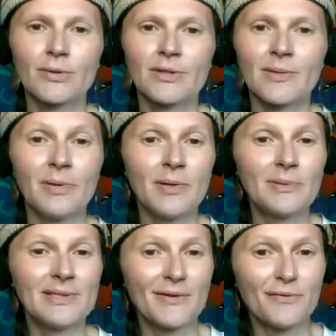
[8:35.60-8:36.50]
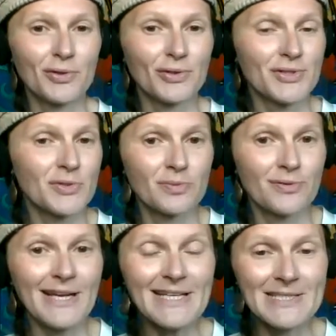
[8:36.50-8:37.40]
The people, they were
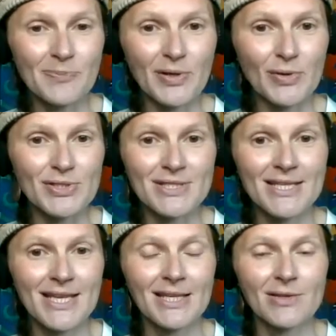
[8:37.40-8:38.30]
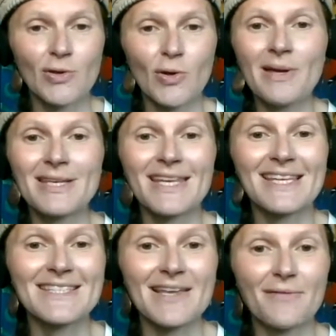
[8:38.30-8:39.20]
surprised because nobody
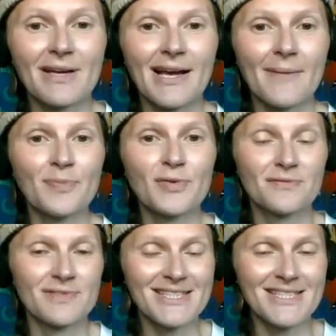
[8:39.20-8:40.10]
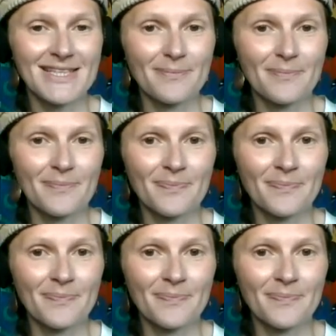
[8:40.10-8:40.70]
has ever come to visit them.